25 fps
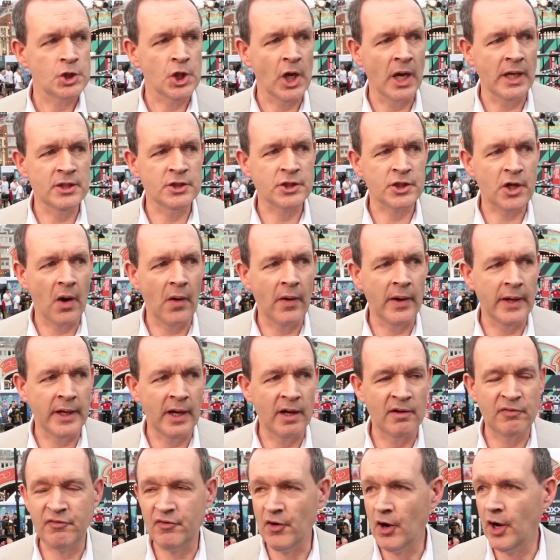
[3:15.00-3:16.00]
Shane's
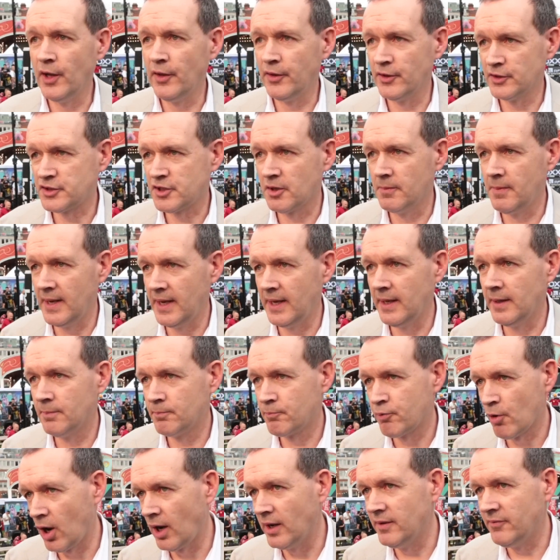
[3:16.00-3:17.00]
going uh, further to me in
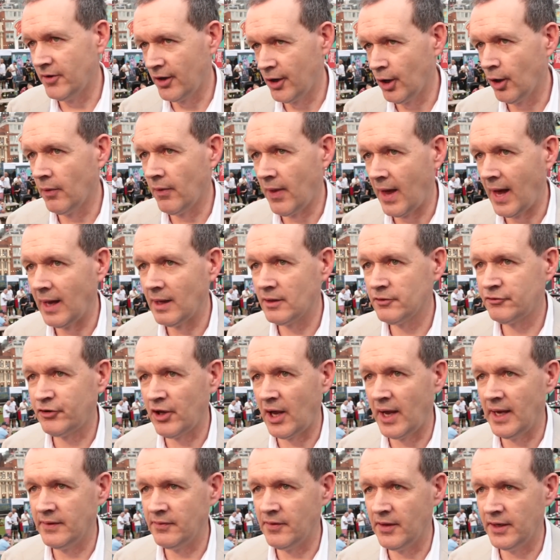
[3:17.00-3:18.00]
private on that,
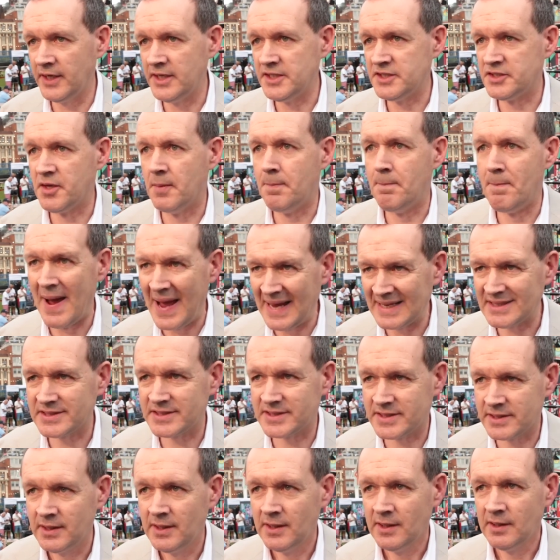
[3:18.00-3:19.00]
saying that he's the
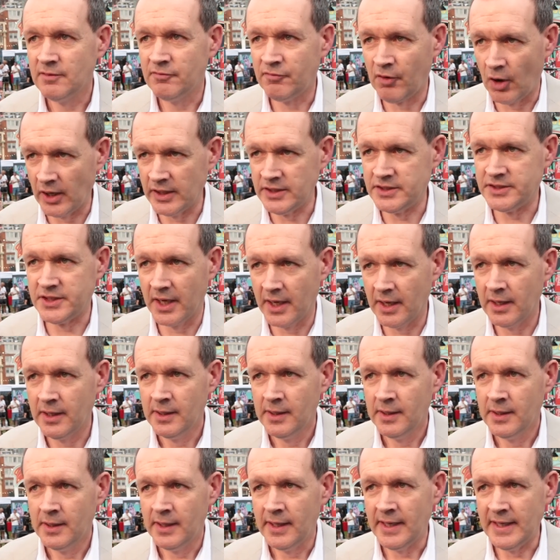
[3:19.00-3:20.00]
best fighter
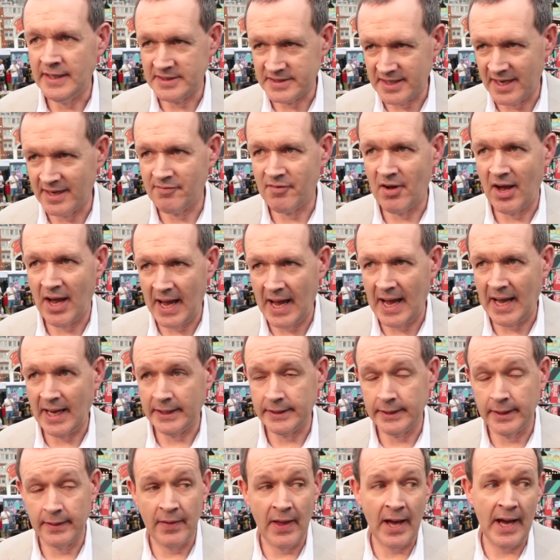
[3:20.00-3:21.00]
he's ever
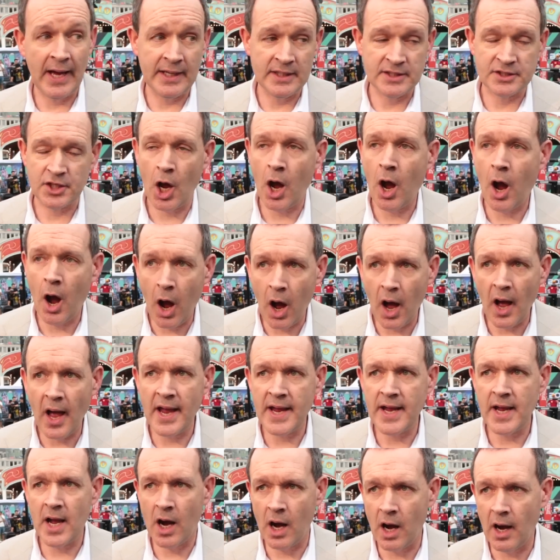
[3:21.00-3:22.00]
had. And that is
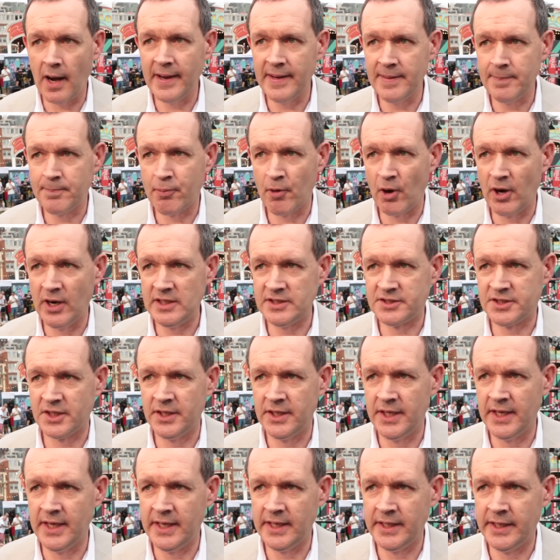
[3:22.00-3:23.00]
high, high praise
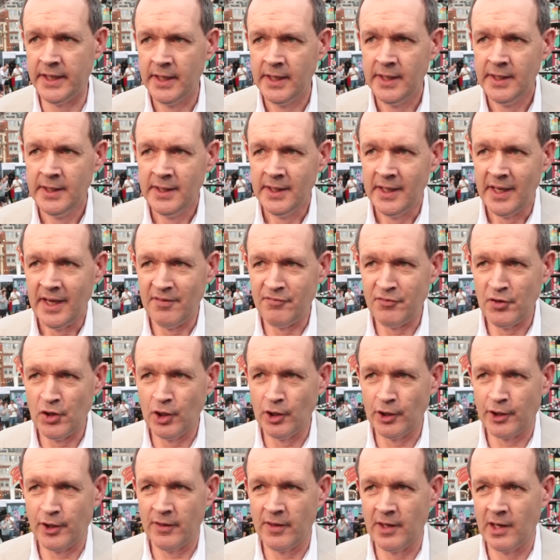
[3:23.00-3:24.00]
indeed. If you
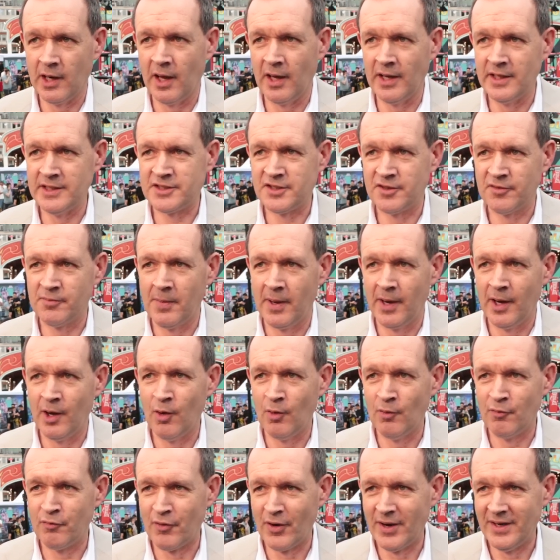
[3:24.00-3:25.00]
look at the likes of my
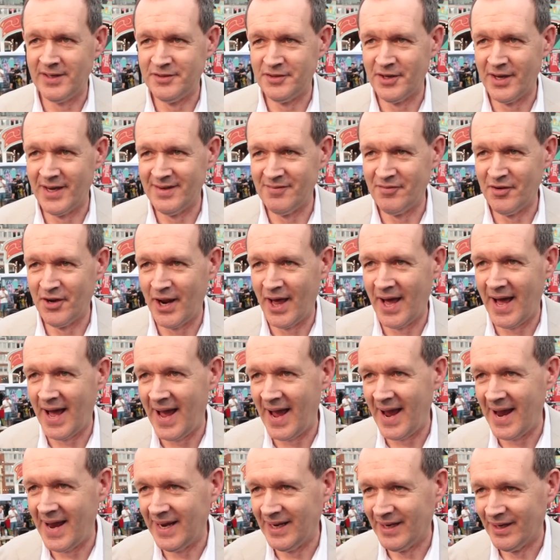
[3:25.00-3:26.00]
old friend David
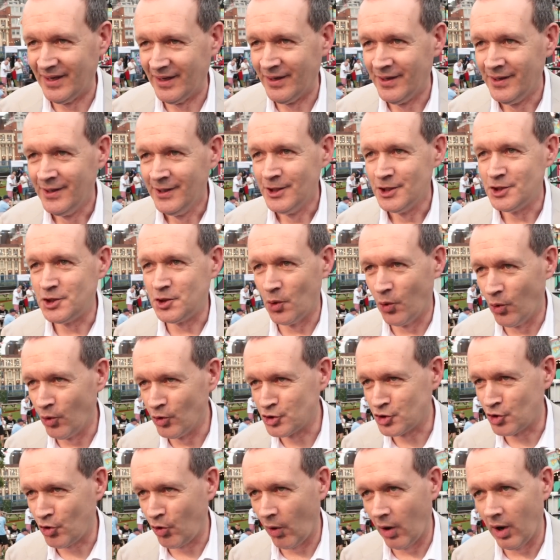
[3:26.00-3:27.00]
Haye and
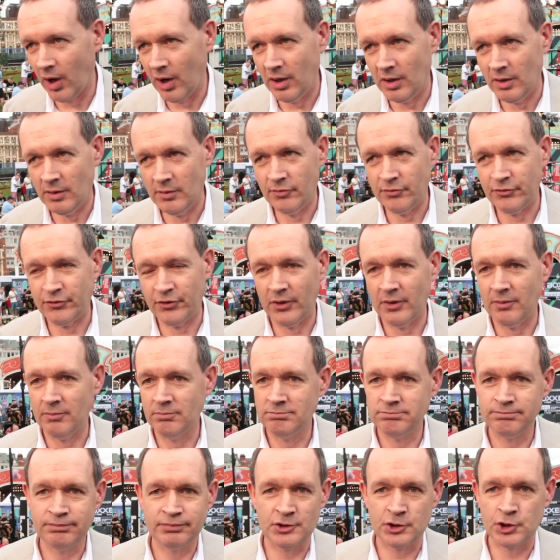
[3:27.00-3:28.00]
George Groves
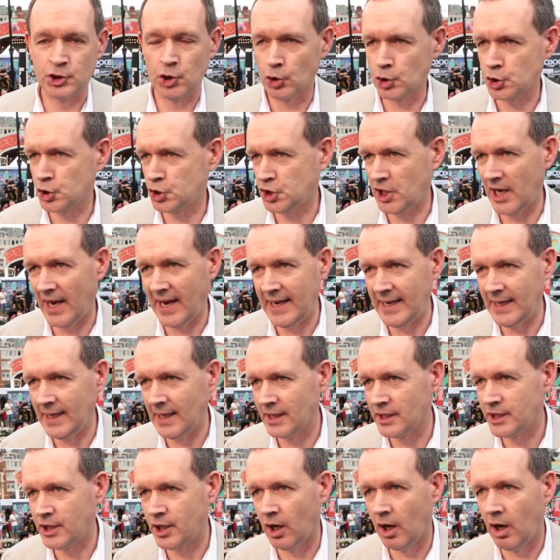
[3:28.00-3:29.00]
and Josh
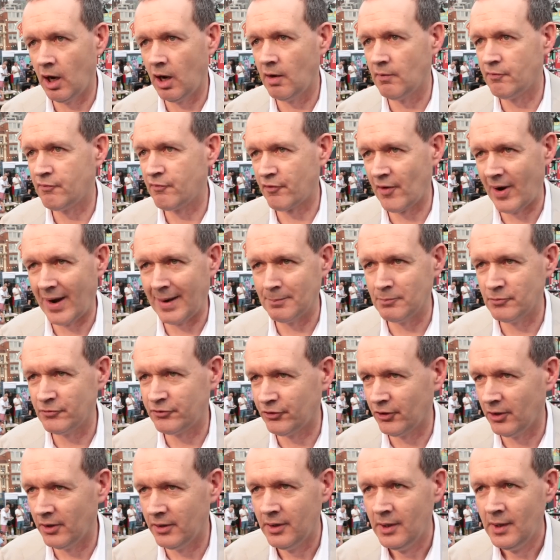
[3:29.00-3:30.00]
Taylor, Carl
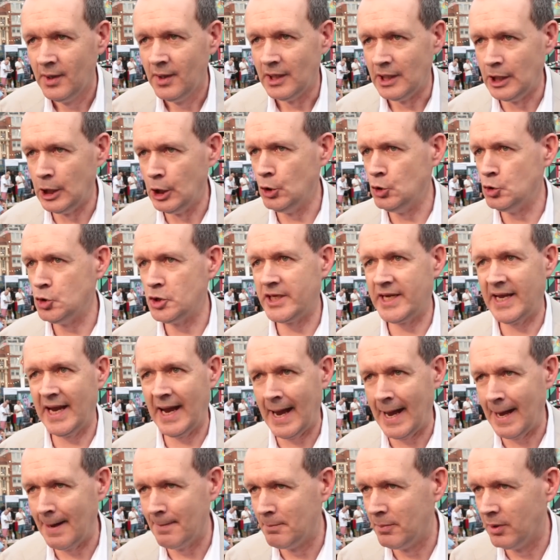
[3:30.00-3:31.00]
Frampton, Luke
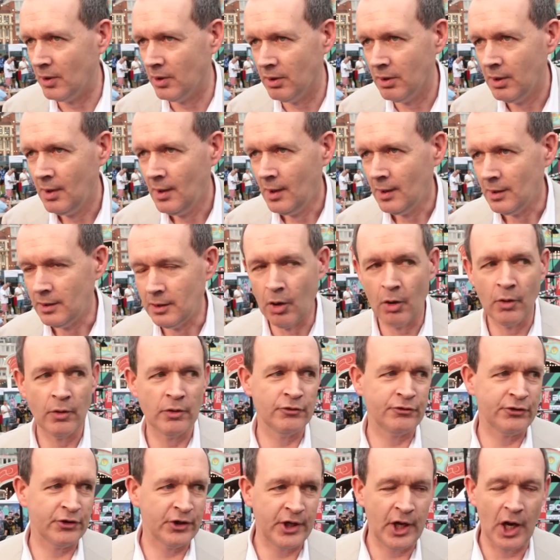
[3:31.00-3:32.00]
Campbell,
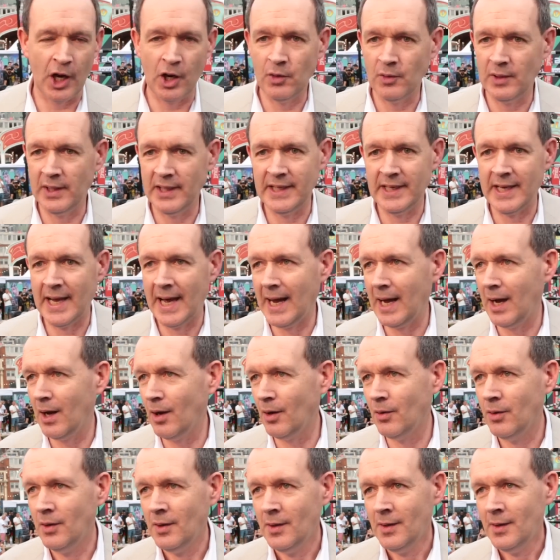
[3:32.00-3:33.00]
Lawrence Okolie
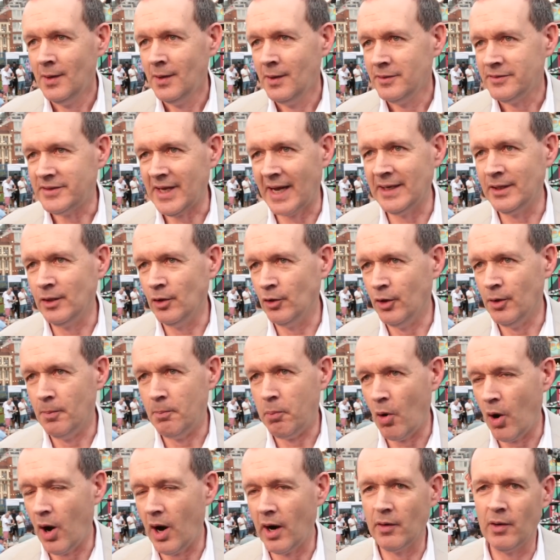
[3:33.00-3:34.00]
now, Daniel
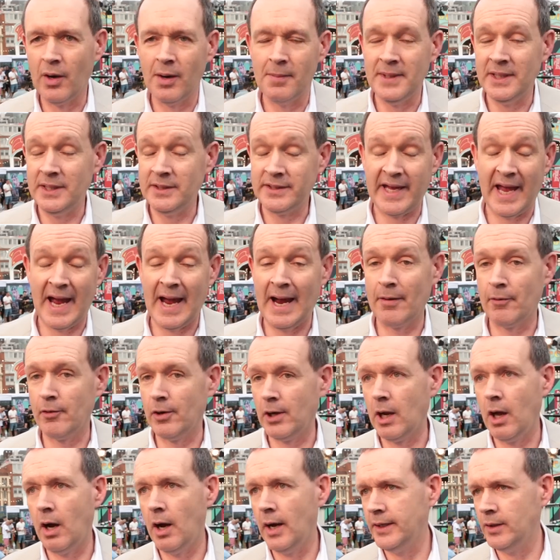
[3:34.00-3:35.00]
Dubois, I mean
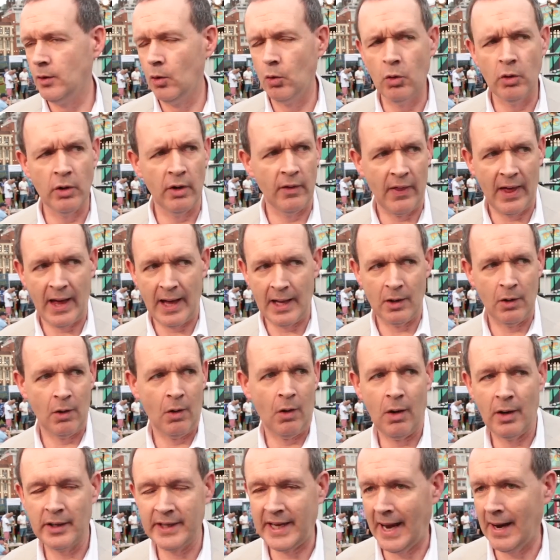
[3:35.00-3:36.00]
Caroline, all of that
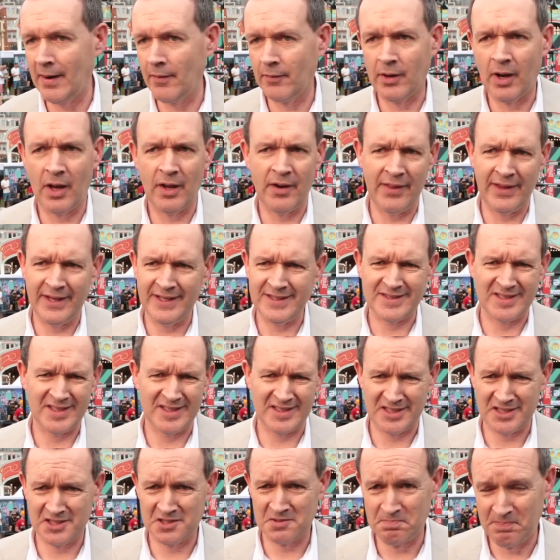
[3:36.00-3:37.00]
lot. Caroline I think's a
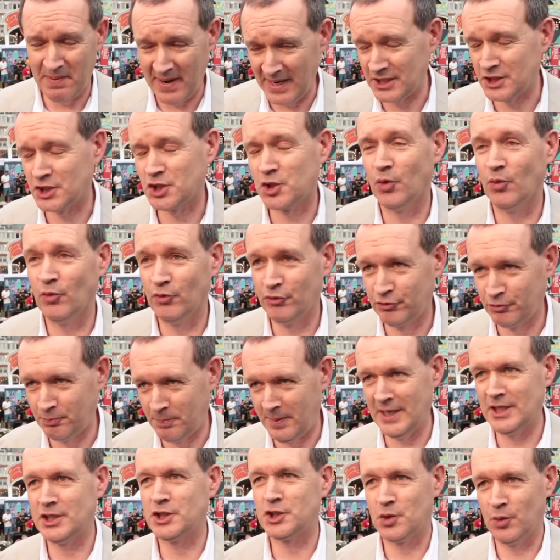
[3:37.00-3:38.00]
special,
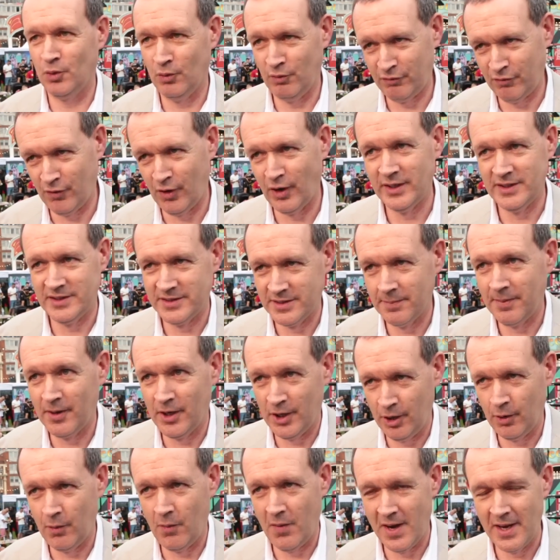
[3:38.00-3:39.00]
special fighter
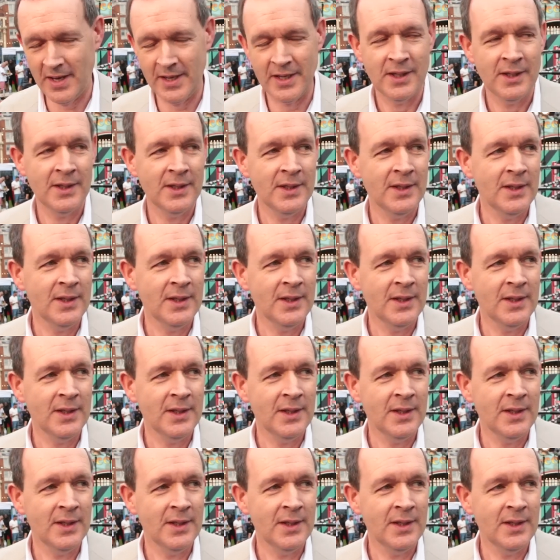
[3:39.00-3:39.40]
by the way.